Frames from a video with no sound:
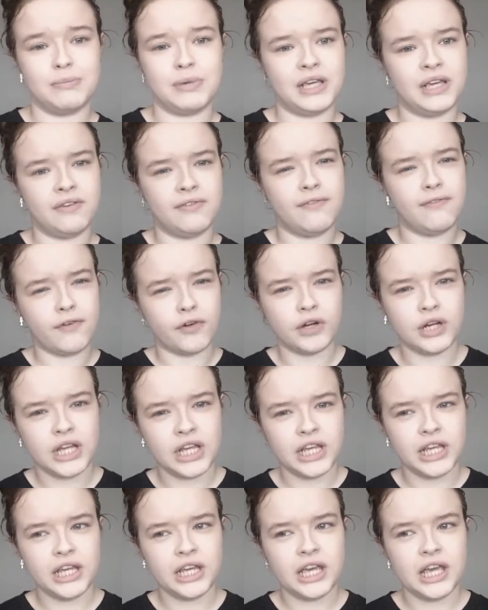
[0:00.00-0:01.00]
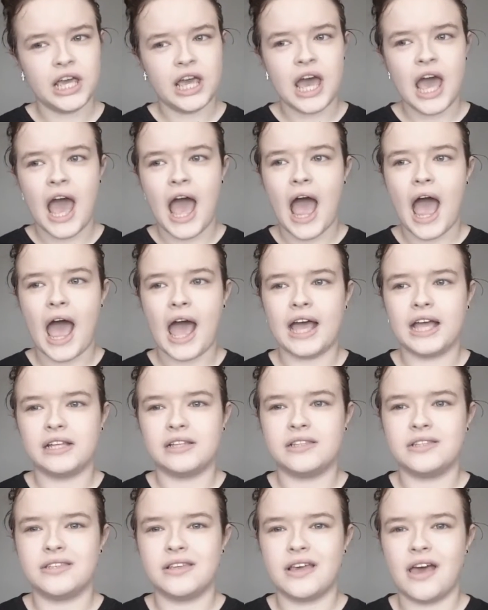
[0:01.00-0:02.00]
be funny,
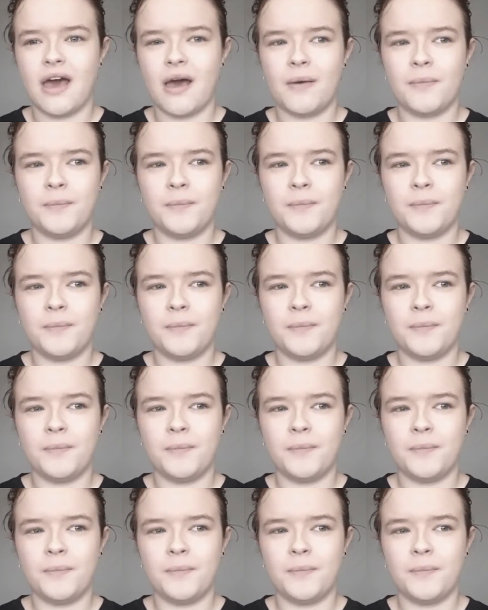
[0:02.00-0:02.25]
and